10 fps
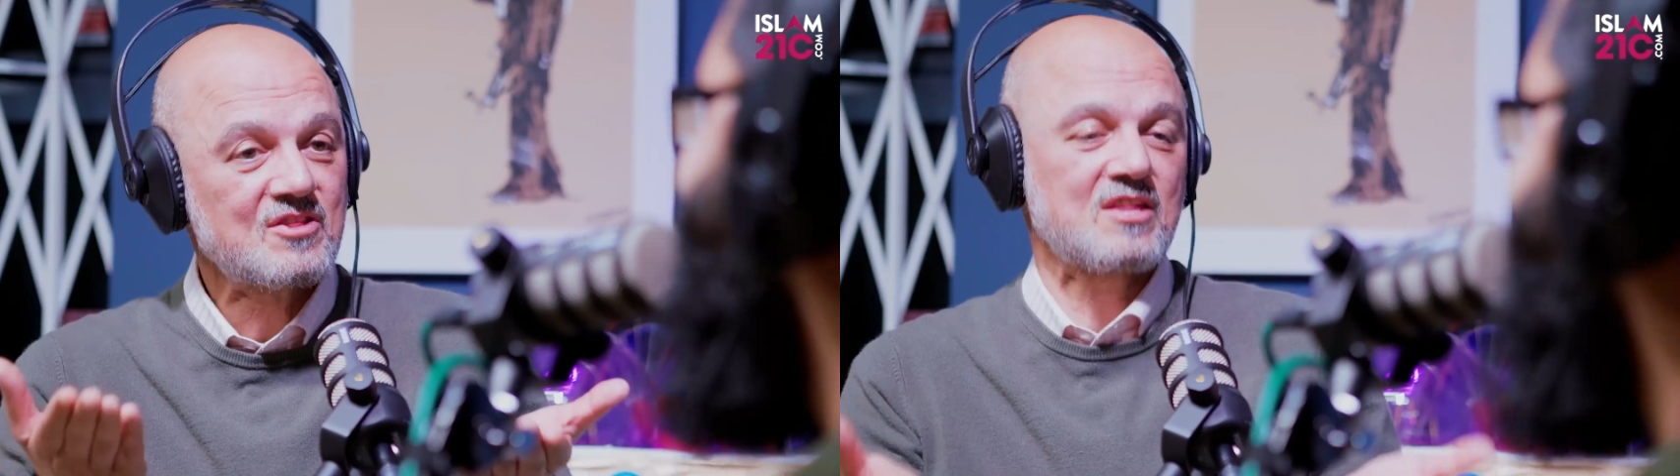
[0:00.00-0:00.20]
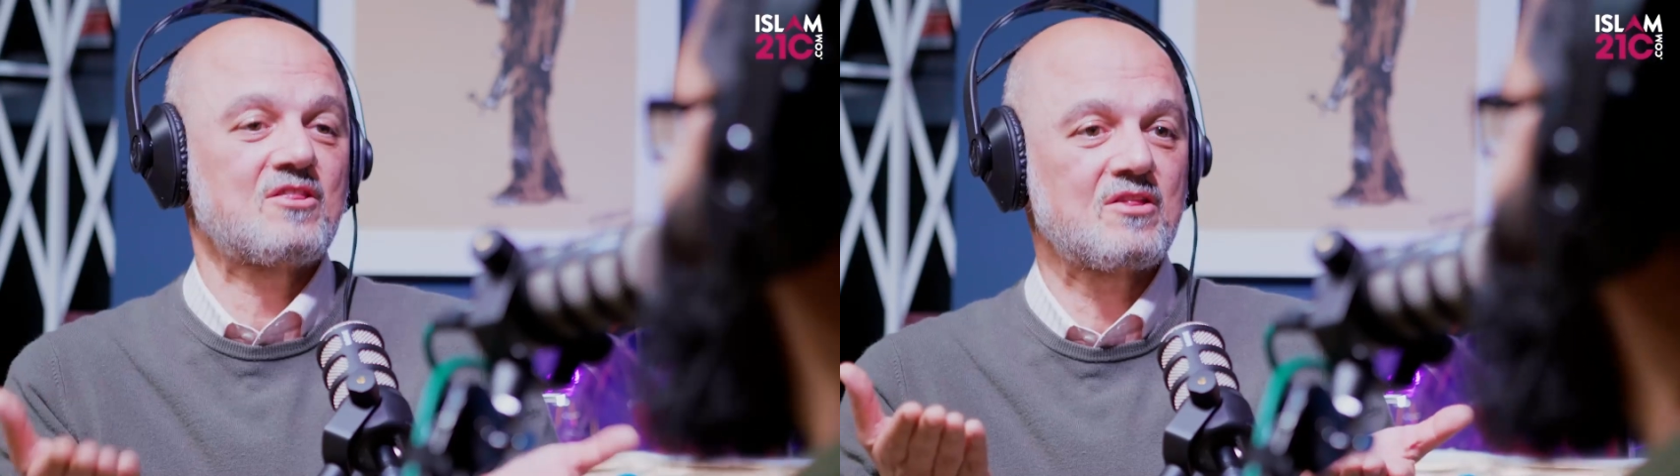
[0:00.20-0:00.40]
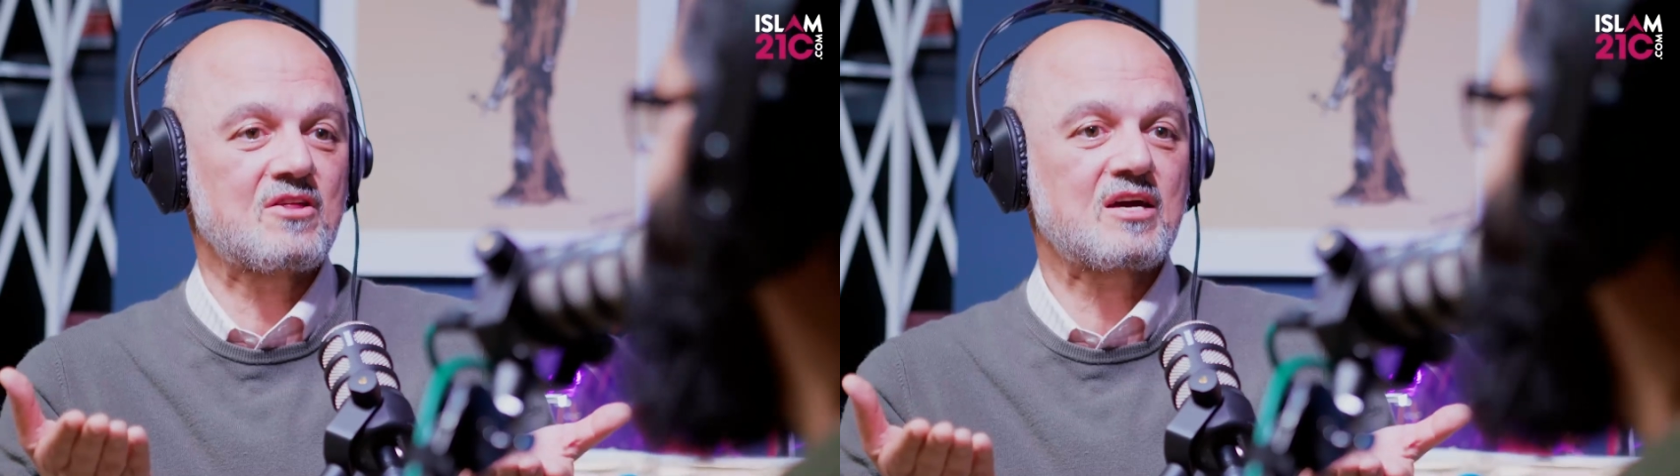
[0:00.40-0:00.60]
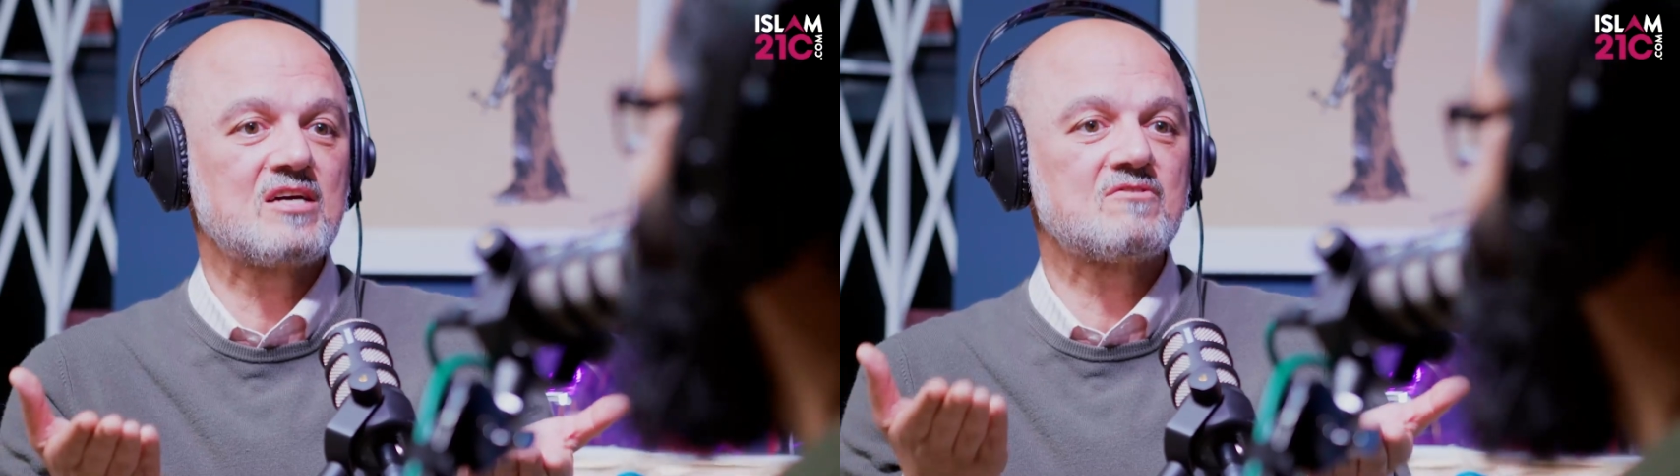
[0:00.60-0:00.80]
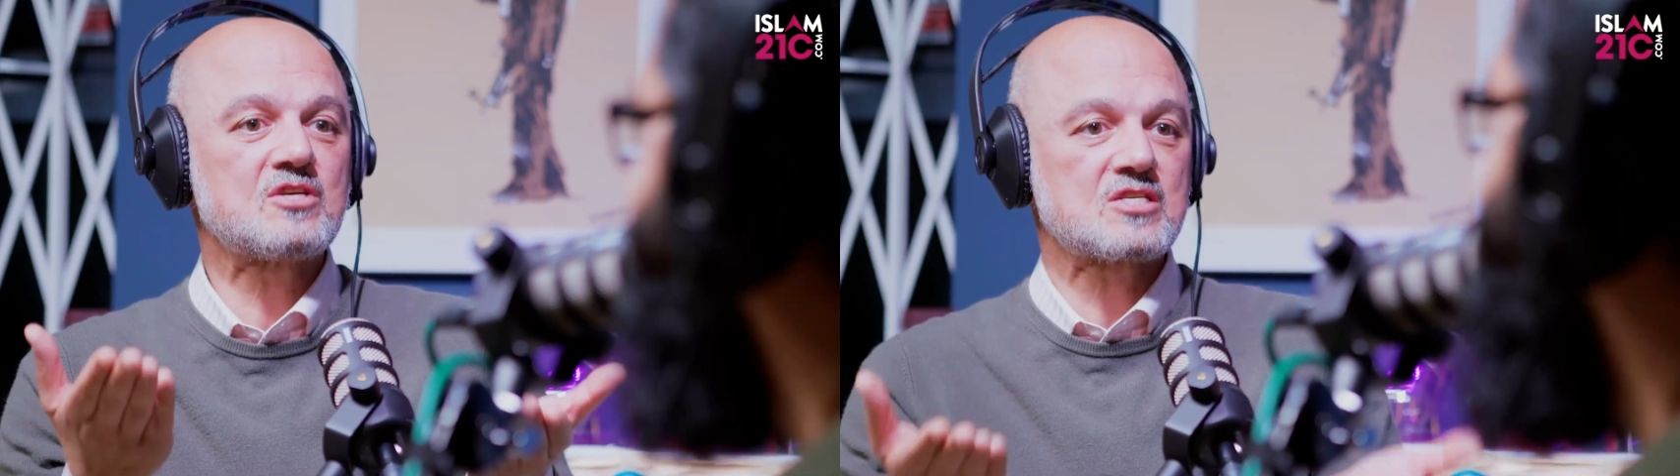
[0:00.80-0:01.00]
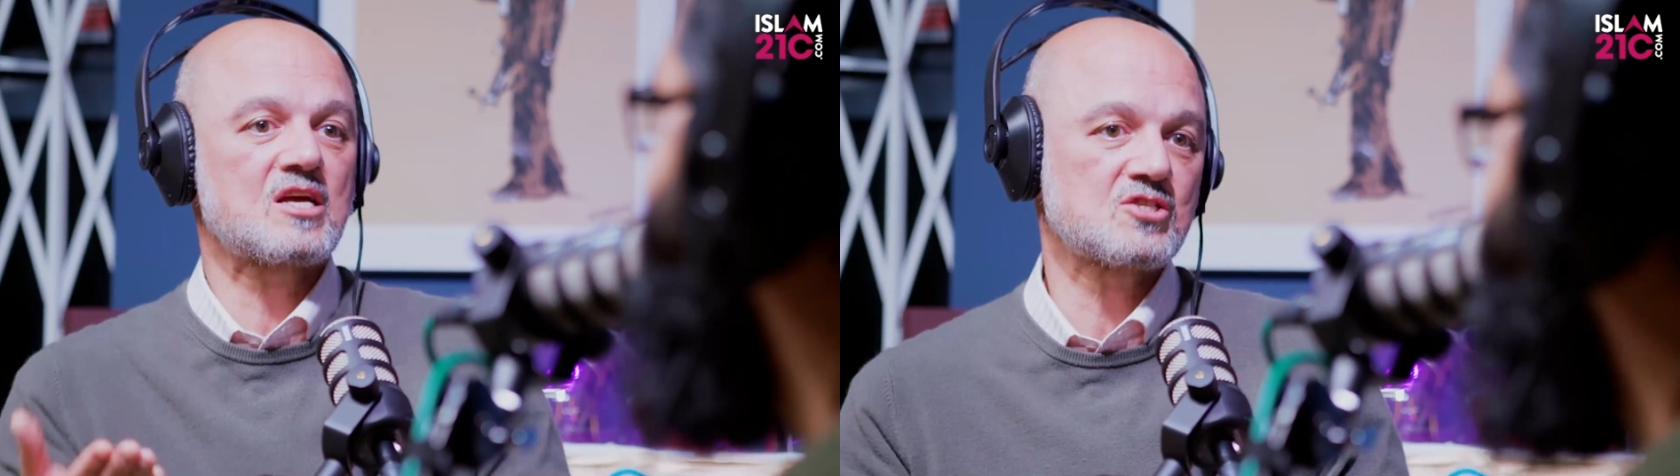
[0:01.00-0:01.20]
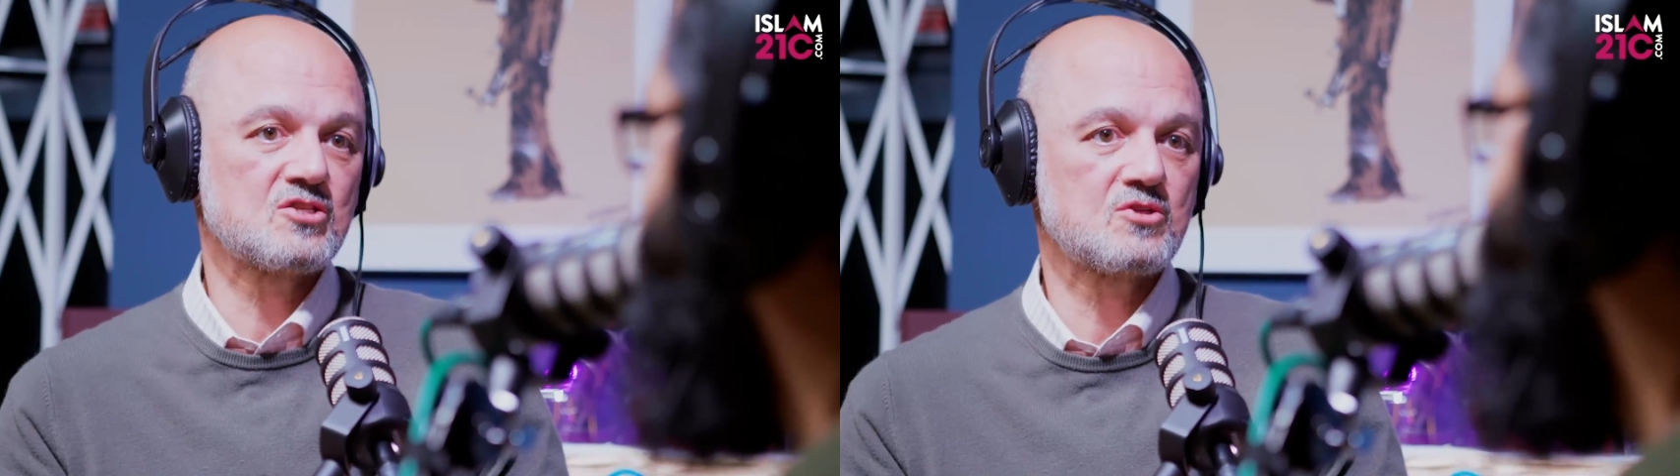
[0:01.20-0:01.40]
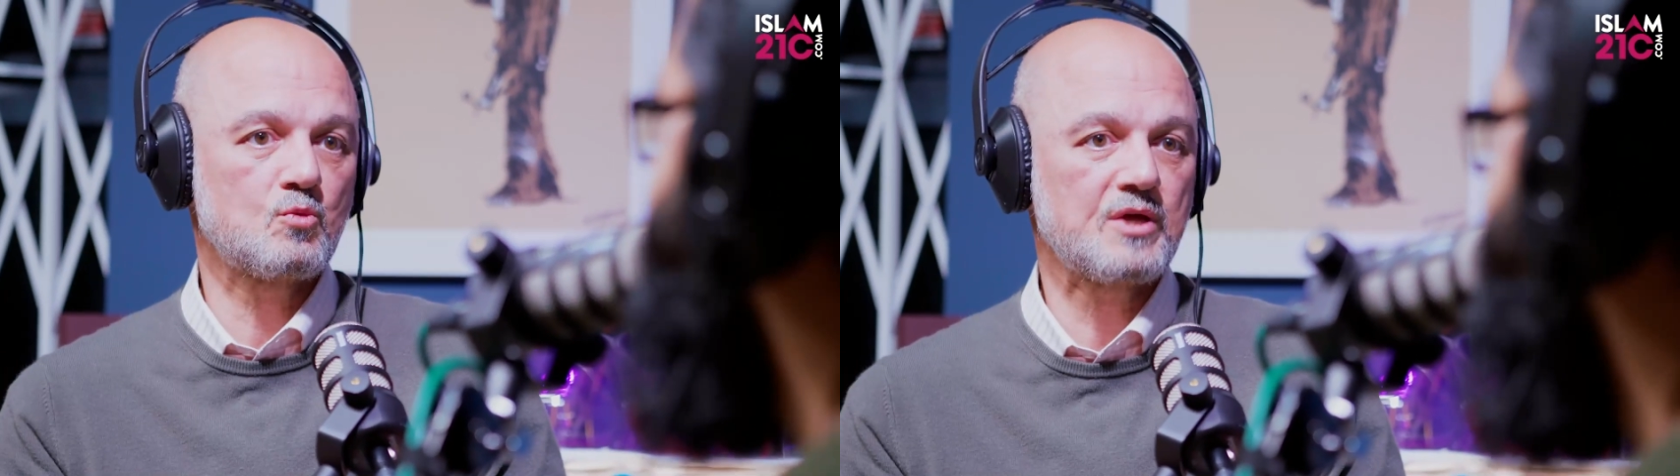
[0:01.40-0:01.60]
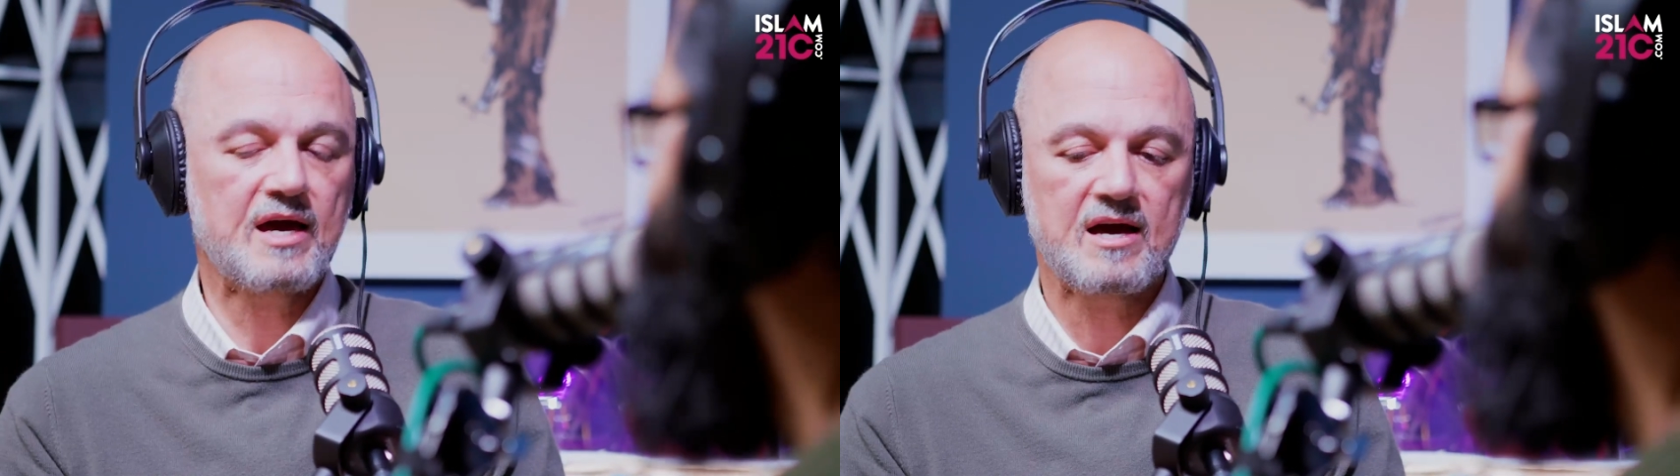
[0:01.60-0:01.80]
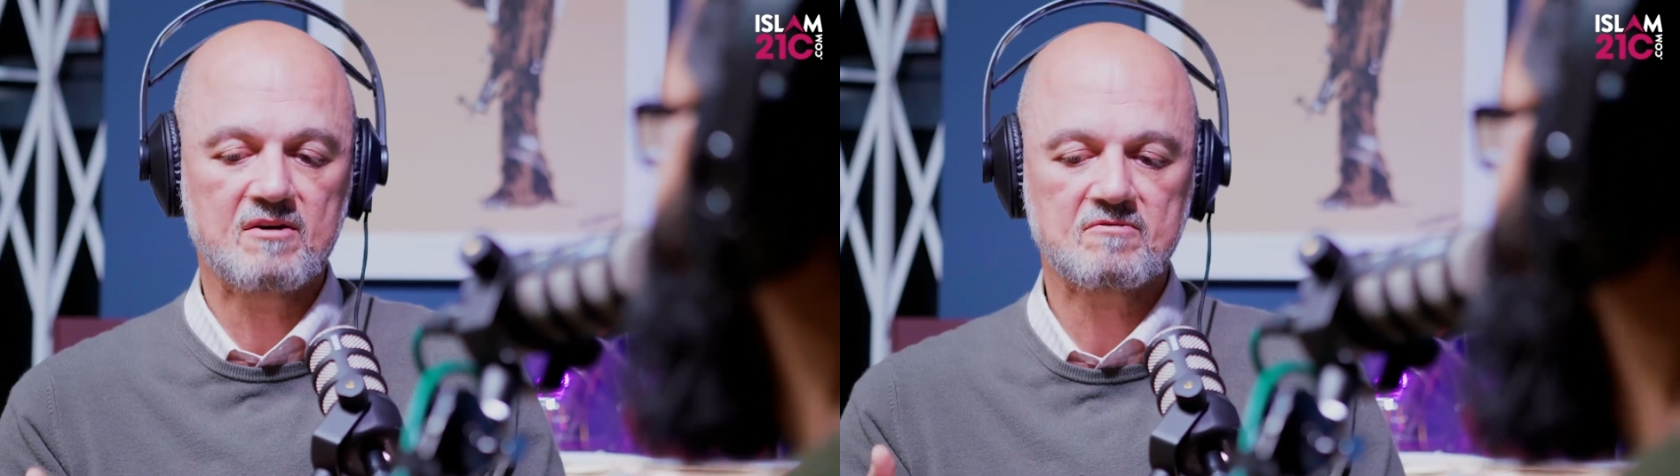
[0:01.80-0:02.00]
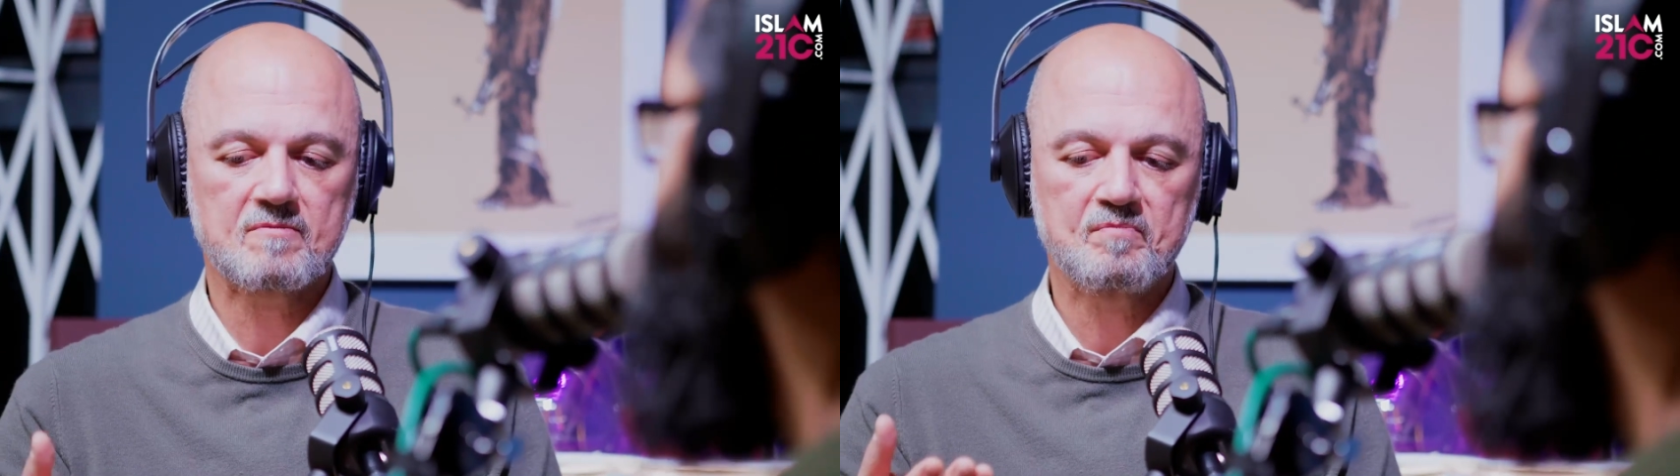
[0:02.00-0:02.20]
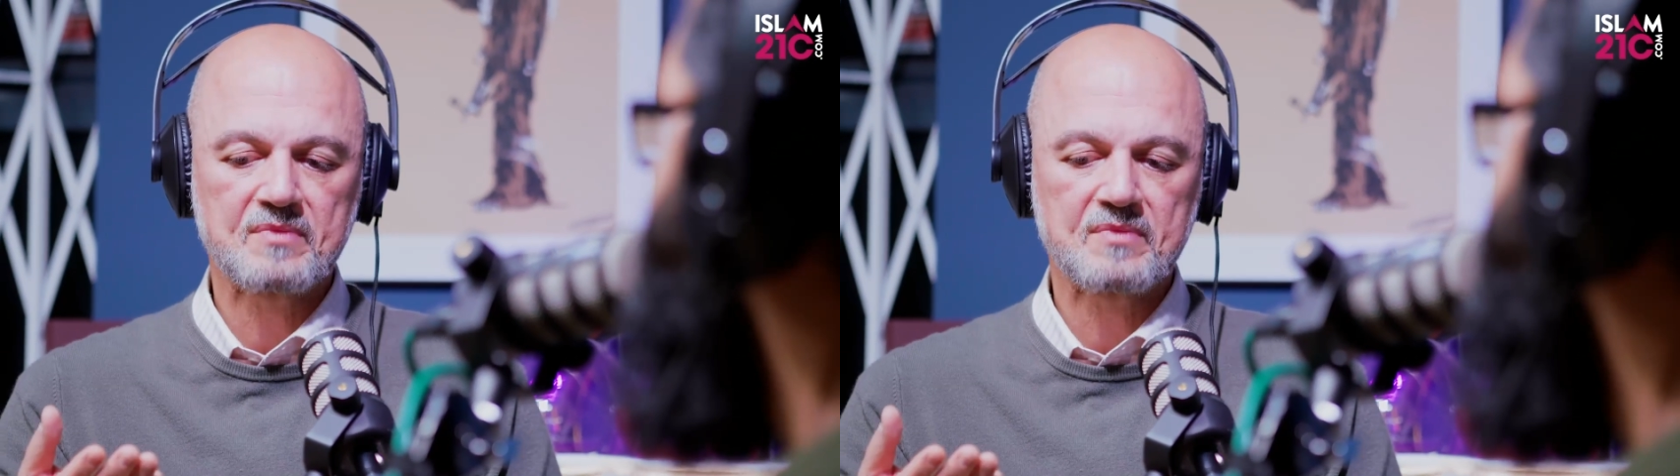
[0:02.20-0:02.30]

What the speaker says: the kind of discussions that we have,